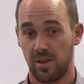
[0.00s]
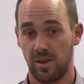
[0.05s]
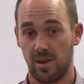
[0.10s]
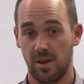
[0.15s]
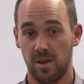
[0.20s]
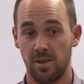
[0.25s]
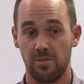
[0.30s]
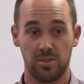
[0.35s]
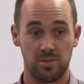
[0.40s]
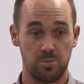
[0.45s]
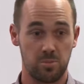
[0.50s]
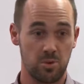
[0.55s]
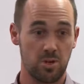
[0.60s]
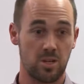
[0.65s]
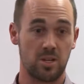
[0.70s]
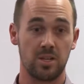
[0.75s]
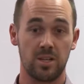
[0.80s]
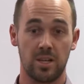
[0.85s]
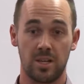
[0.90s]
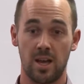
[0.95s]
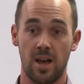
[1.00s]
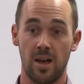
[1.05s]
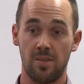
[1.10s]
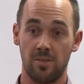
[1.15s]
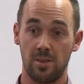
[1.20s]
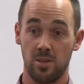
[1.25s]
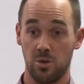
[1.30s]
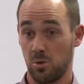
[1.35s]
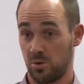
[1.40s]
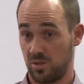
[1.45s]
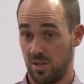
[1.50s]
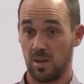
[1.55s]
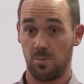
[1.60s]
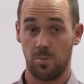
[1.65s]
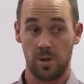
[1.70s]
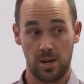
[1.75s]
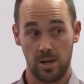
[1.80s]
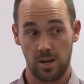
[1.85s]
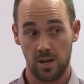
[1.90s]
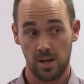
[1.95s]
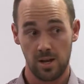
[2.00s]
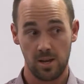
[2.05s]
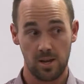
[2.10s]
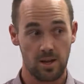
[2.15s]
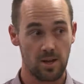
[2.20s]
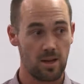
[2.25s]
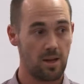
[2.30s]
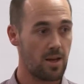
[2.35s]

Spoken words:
If it's pretty clear cut that you're TPD,